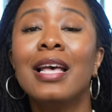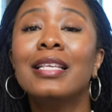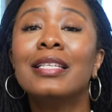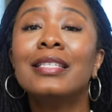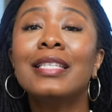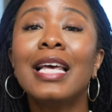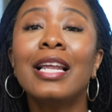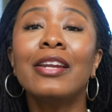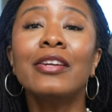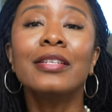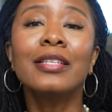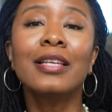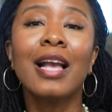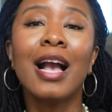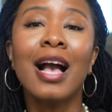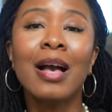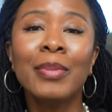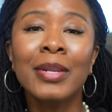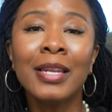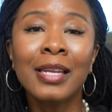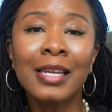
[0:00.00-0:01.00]
Sellers
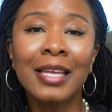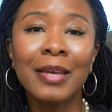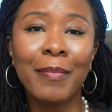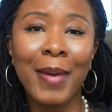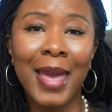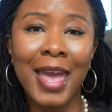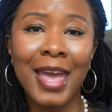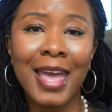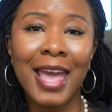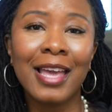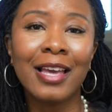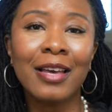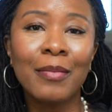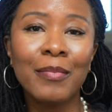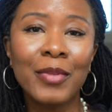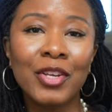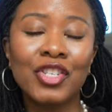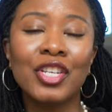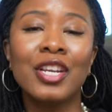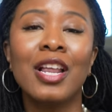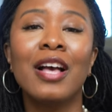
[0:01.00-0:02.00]
commonly pay a
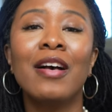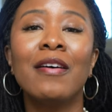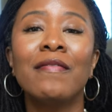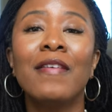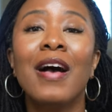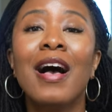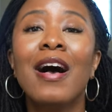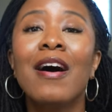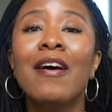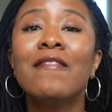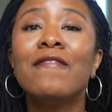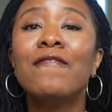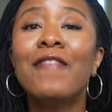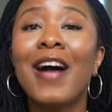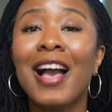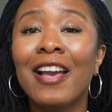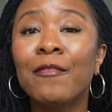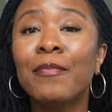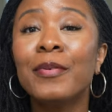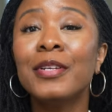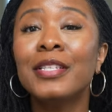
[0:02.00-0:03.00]
commission of
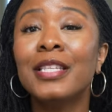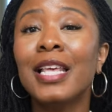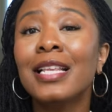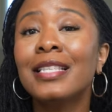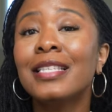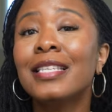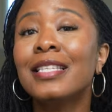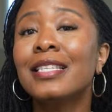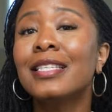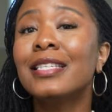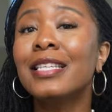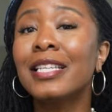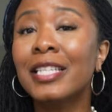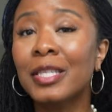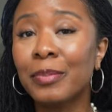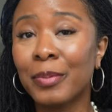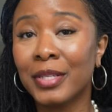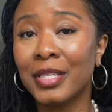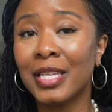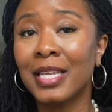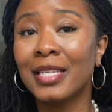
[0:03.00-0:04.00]
5% to
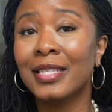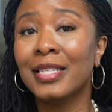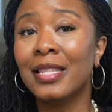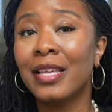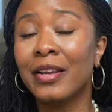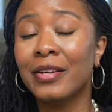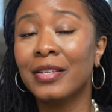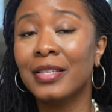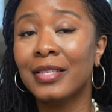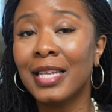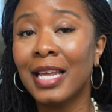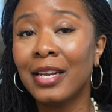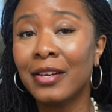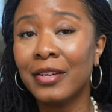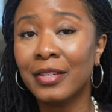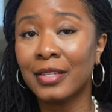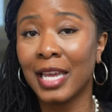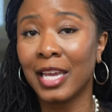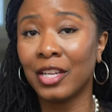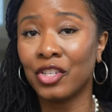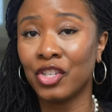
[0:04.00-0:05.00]
6% to their
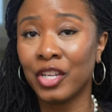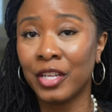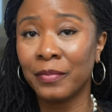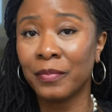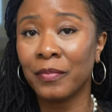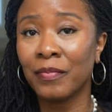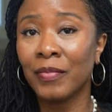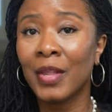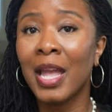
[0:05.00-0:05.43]
seller's agent,